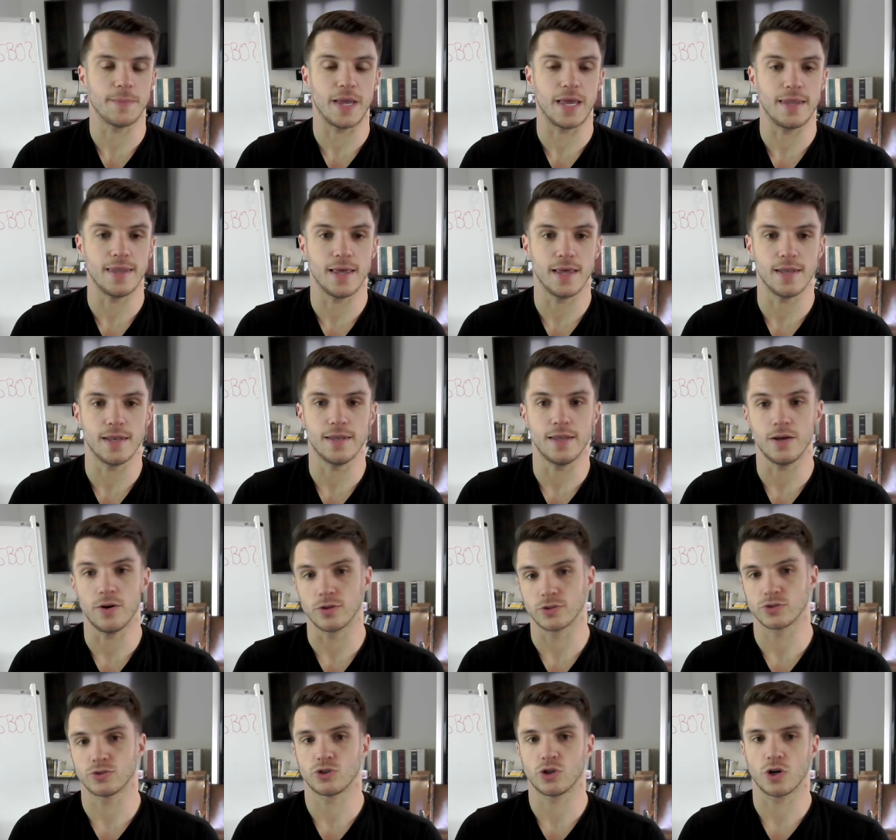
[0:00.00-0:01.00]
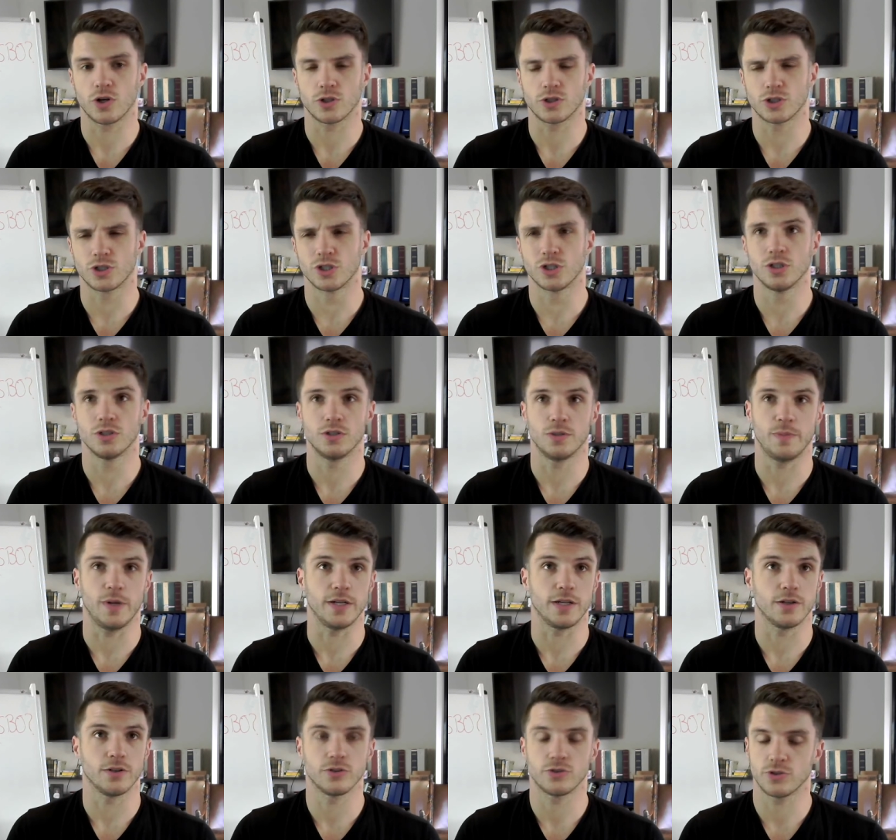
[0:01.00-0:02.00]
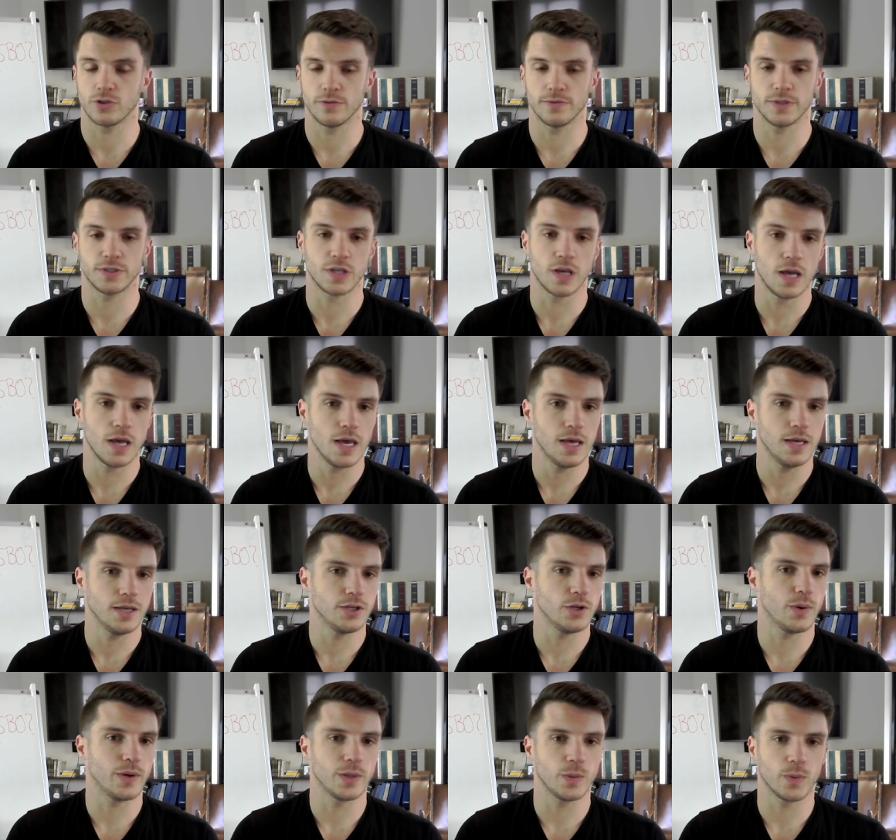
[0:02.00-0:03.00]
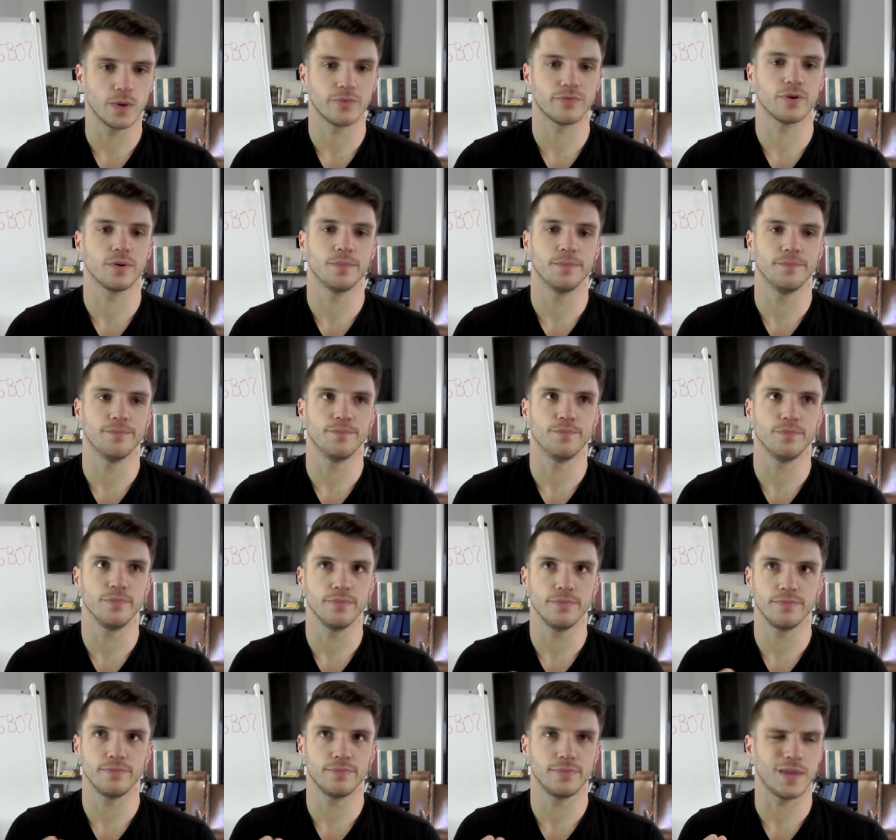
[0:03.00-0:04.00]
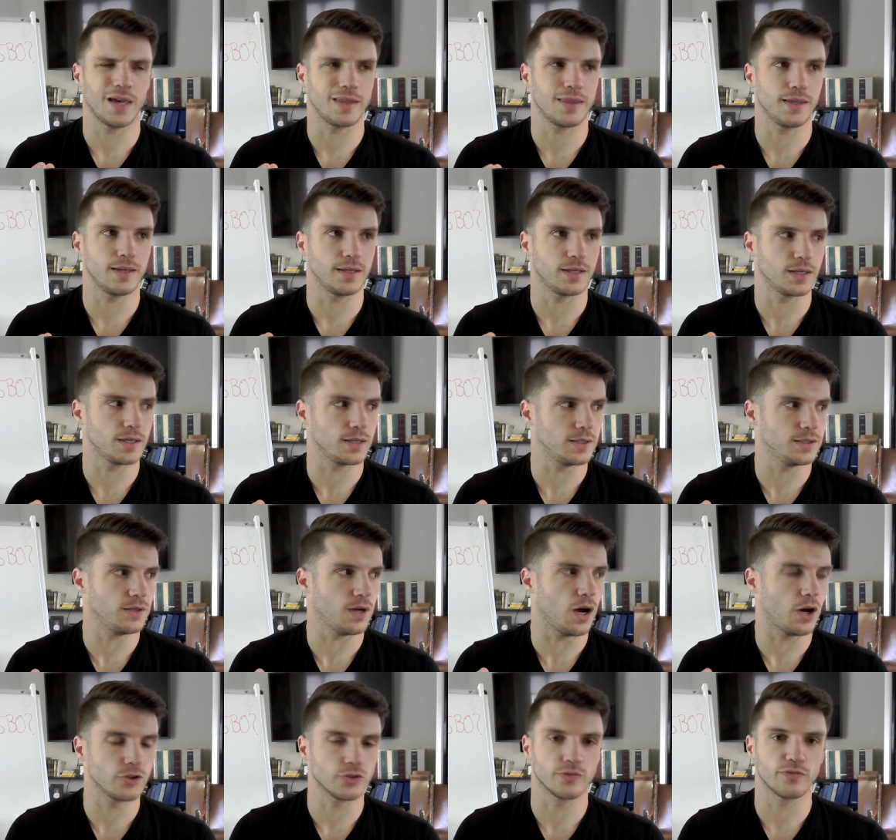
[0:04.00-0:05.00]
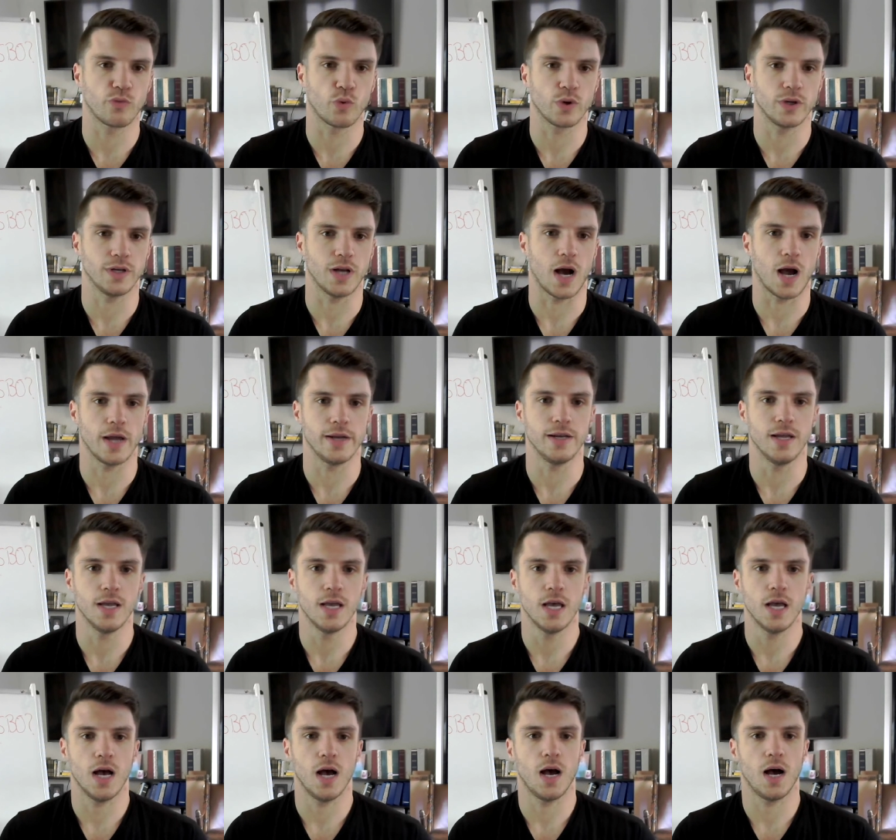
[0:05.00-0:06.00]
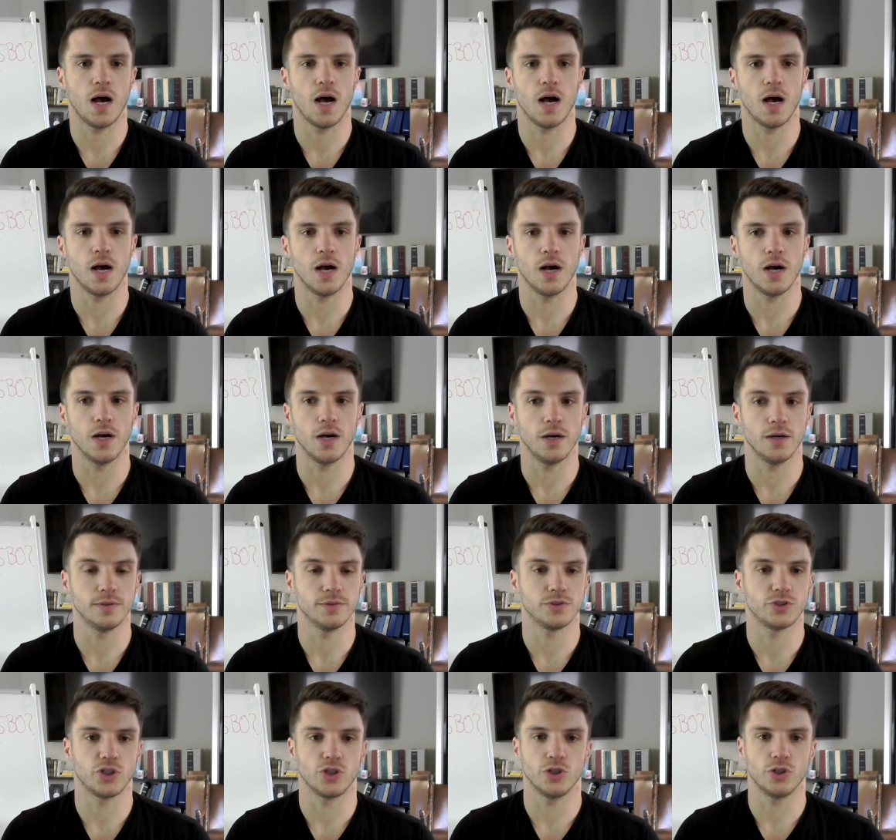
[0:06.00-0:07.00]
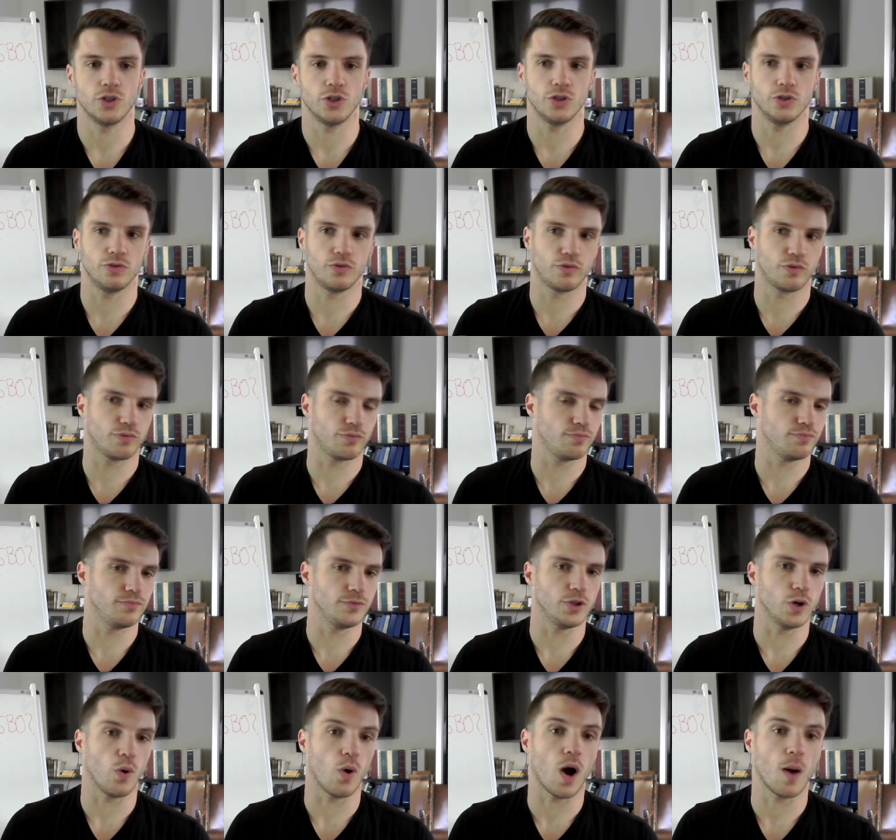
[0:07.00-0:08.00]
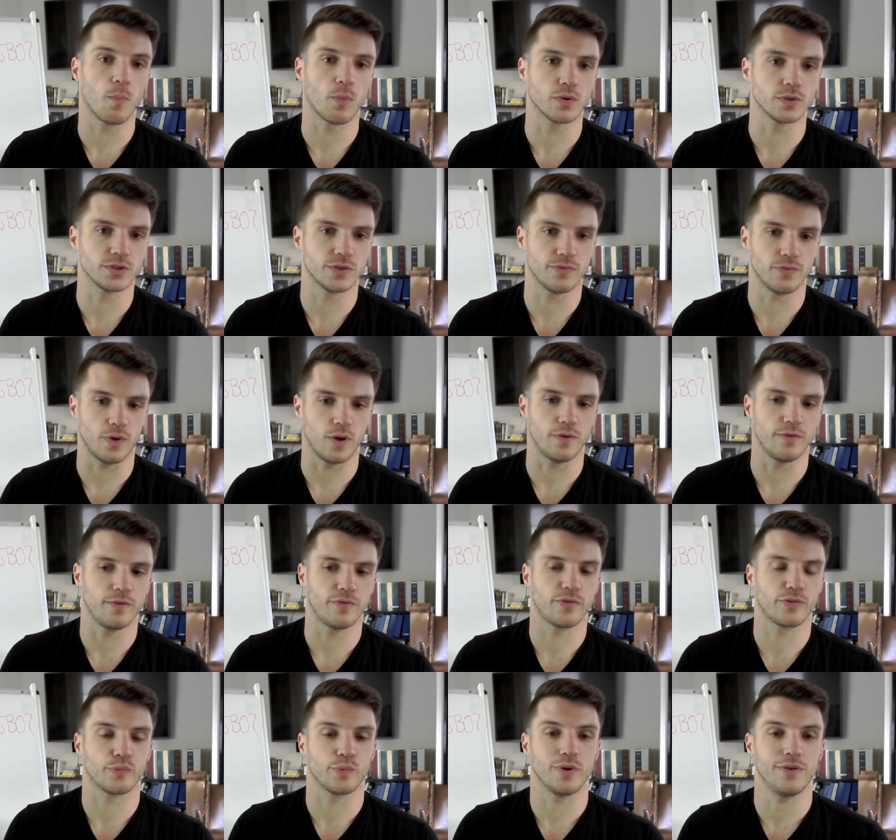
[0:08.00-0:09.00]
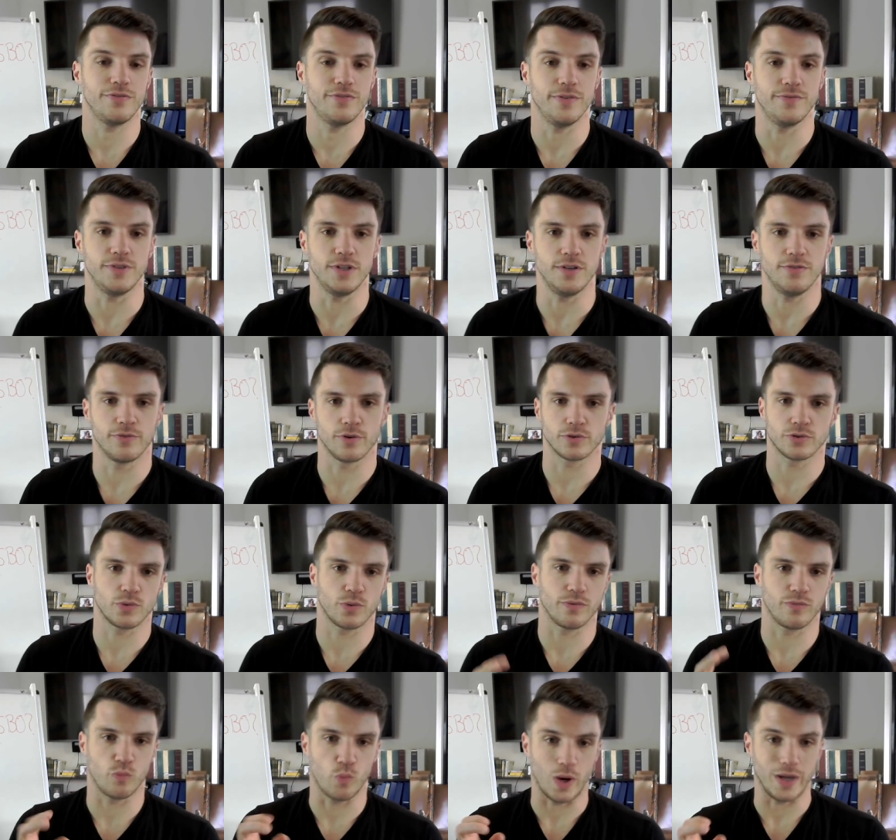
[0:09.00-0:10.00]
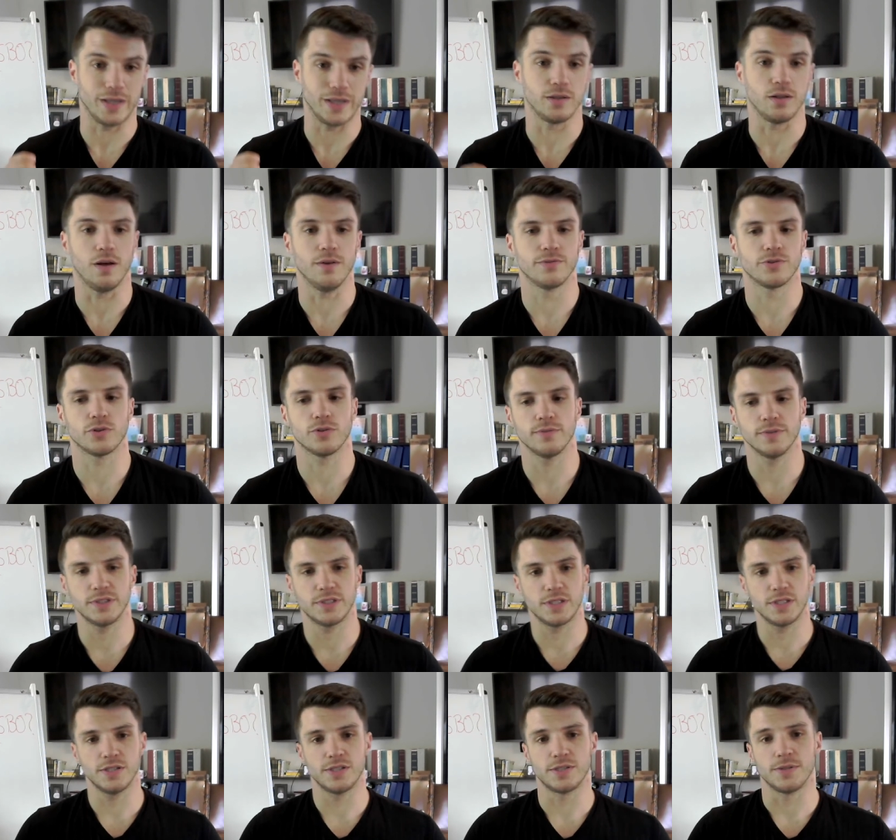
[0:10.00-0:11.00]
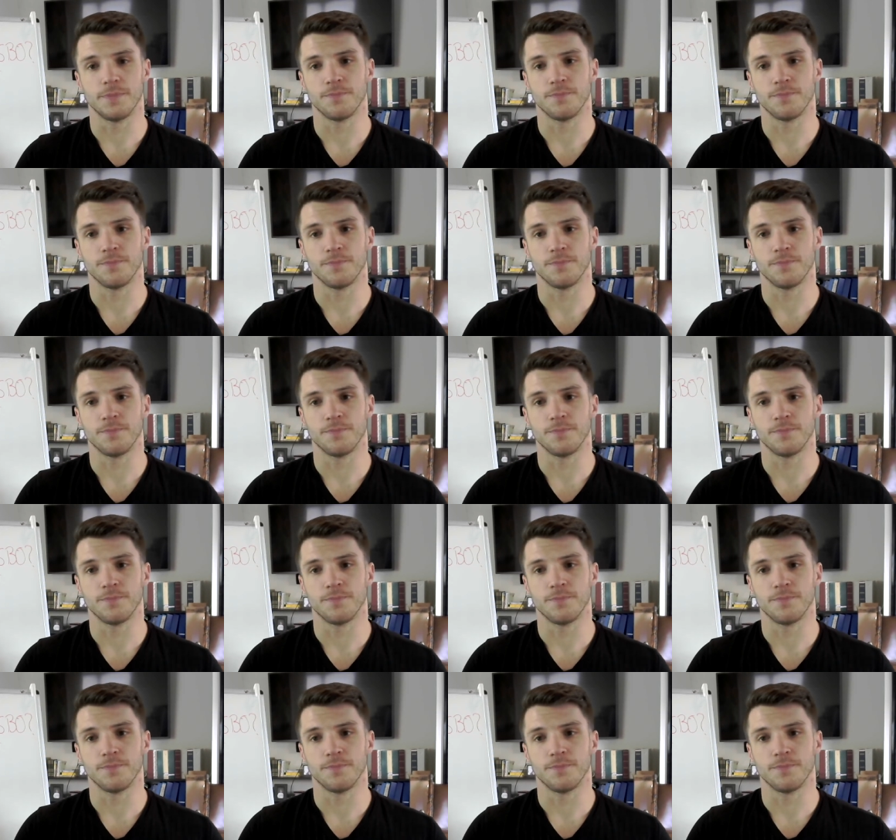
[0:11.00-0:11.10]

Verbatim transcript: and then they also charge, depending on the service, you know, anywhere from, I think, one hundred forty-nine dollars uh, to, you know, upwards of, of three hundred fifty dollars for sort of white glove services